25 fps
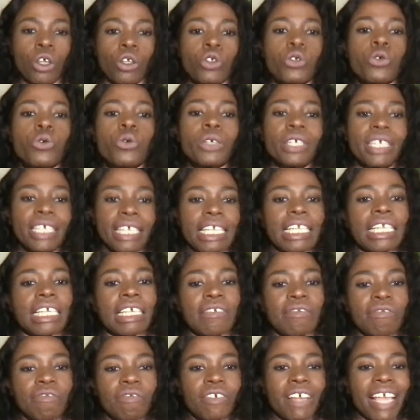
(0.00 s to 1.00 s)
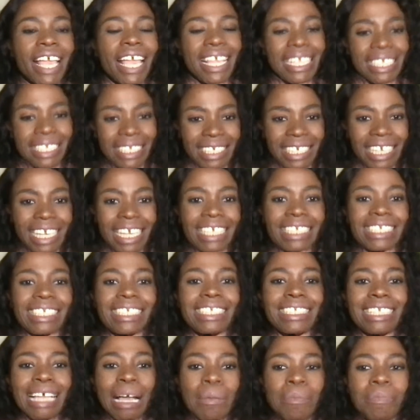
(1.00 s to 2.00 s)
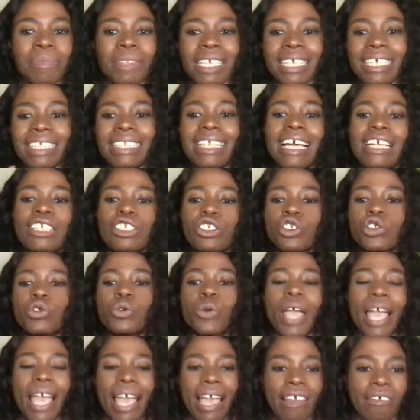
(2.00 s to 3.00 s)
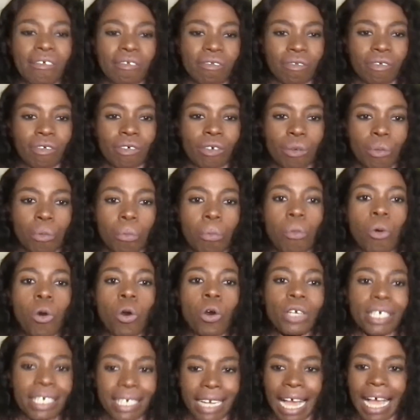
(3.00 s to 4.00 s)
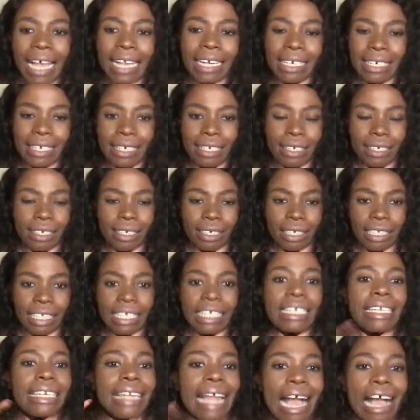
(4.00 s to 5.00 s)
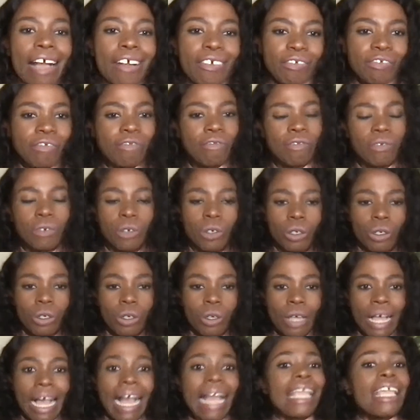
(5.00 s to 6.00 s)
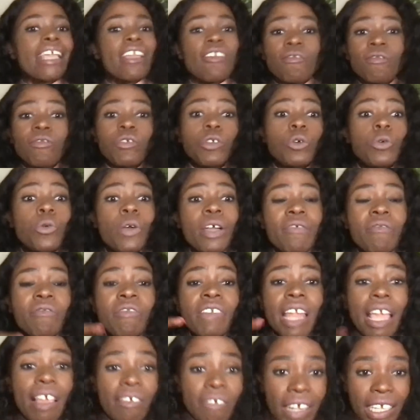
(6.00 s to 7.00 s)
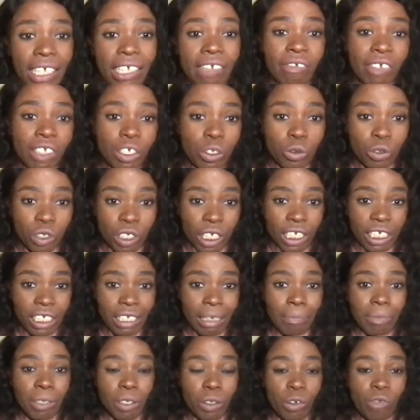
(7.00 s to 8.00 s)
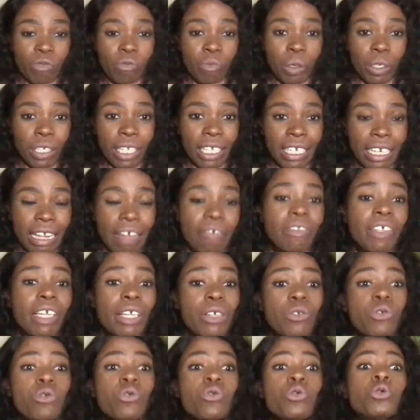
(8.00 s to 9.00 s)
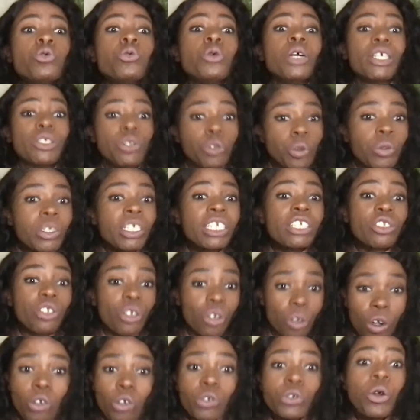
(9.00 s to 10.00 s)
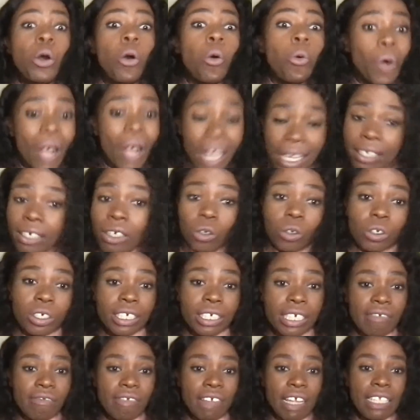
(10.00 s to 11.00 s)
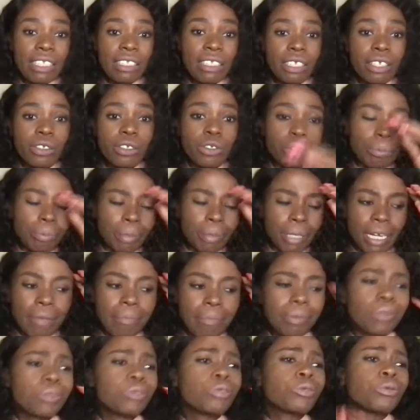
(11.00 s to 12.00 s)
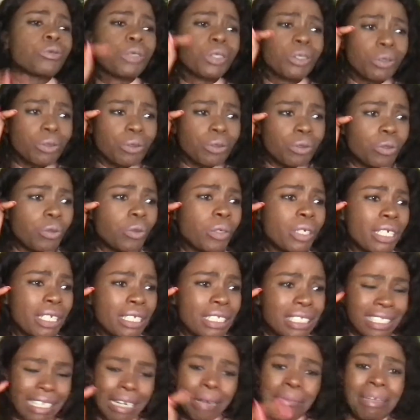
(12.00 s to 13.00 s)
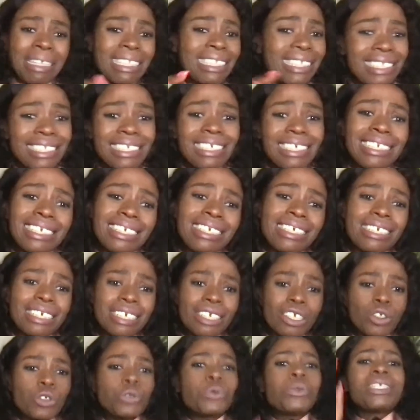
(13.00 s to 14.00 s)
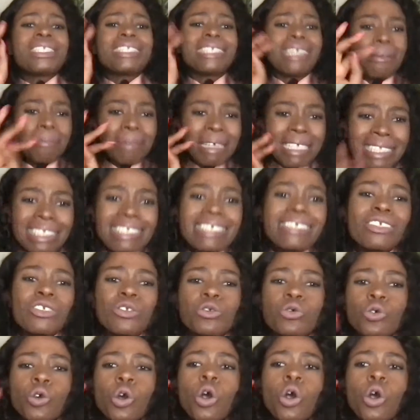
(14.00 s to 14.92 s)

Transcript: You give a church something that you have more than enough. If you have never given to church something you have more than enough, then you were doing it wrong. No wonder God never answered your prayer because you were dramatic. You were dramatic.